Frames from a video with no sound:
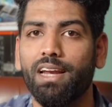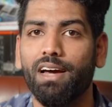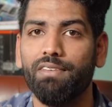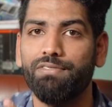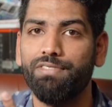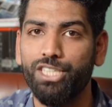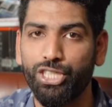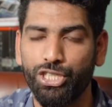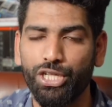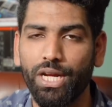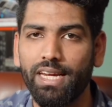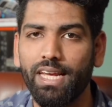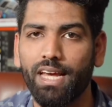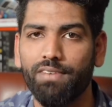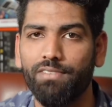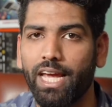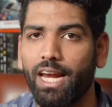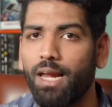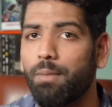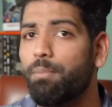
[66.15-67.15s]
even
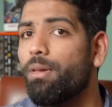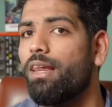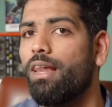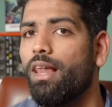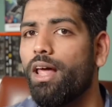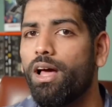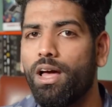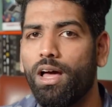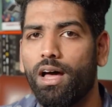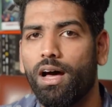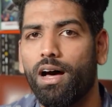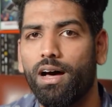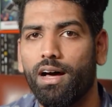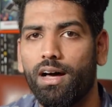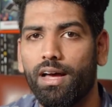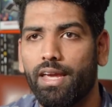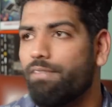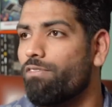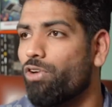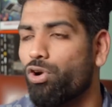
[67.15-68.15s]
officially available
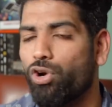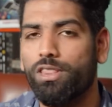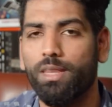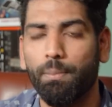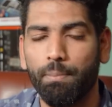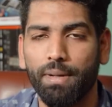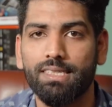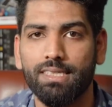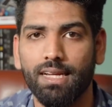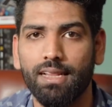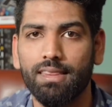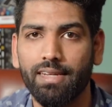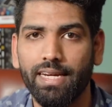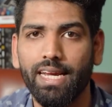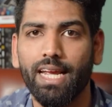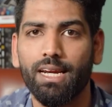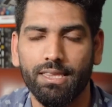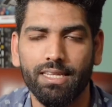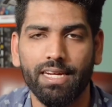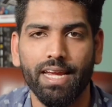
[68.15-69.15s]
even on the Pixel
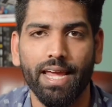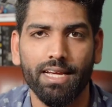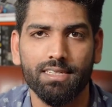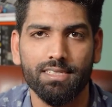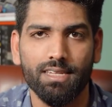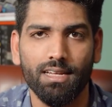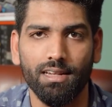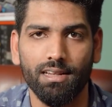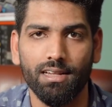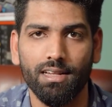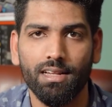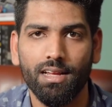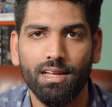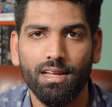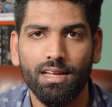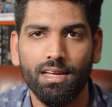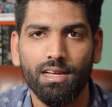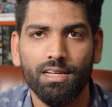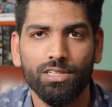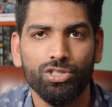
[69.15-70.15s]
3 and 3 XL.
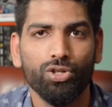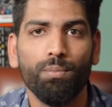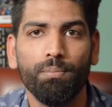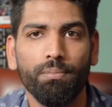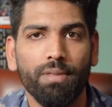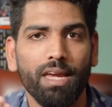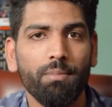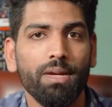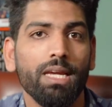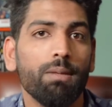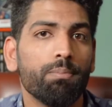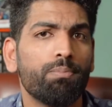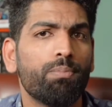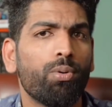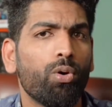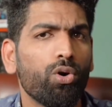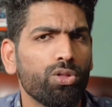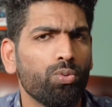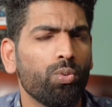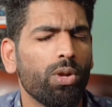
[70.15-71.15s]
So maybe
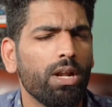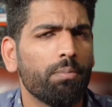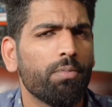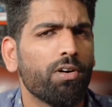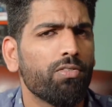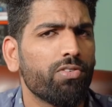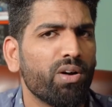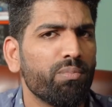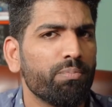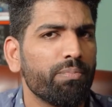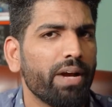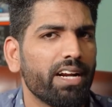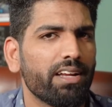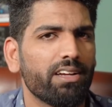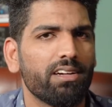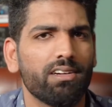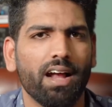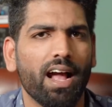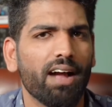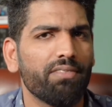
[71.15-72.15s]
both will perform
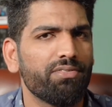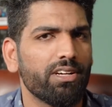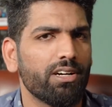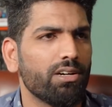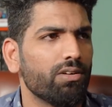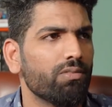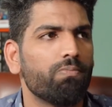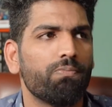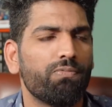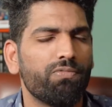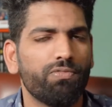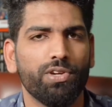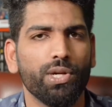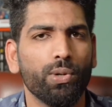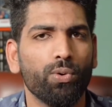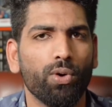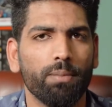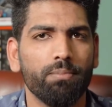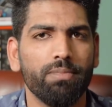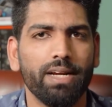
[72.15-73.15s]
better after a
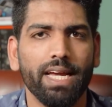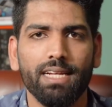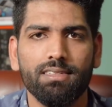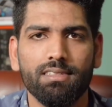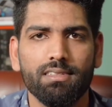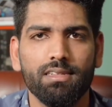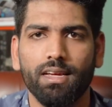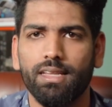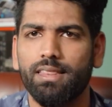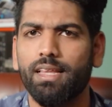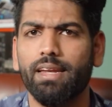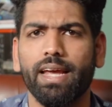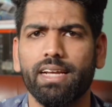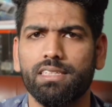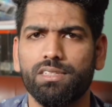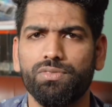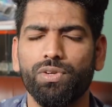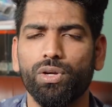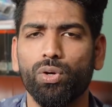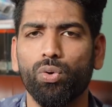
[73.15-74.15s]
few updates in the
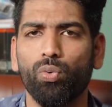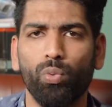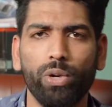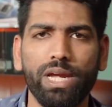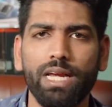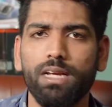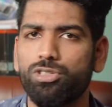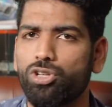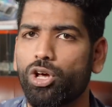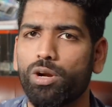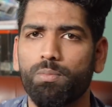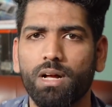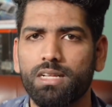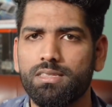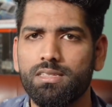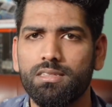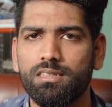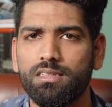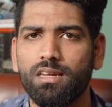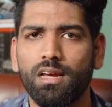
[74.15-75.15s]
next few weeks or
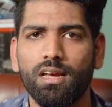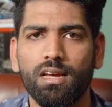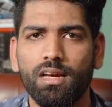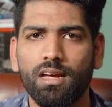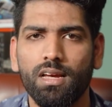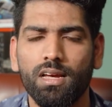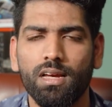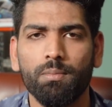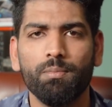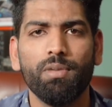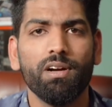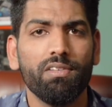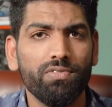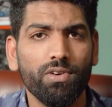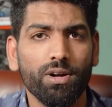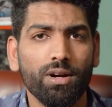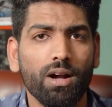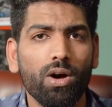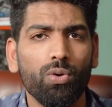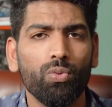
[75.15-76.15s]
months.
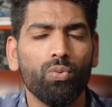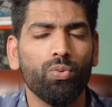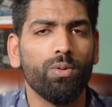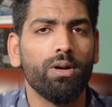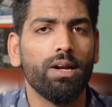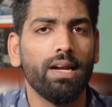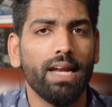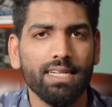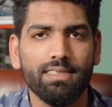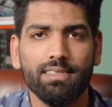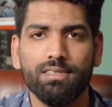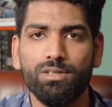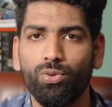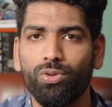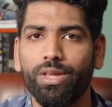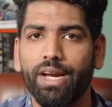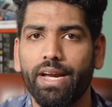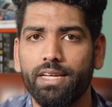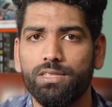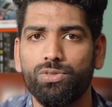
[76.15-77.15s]
But for now, let's
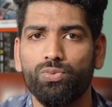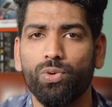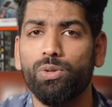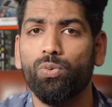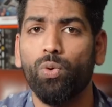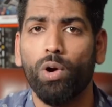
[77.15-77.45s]
do the test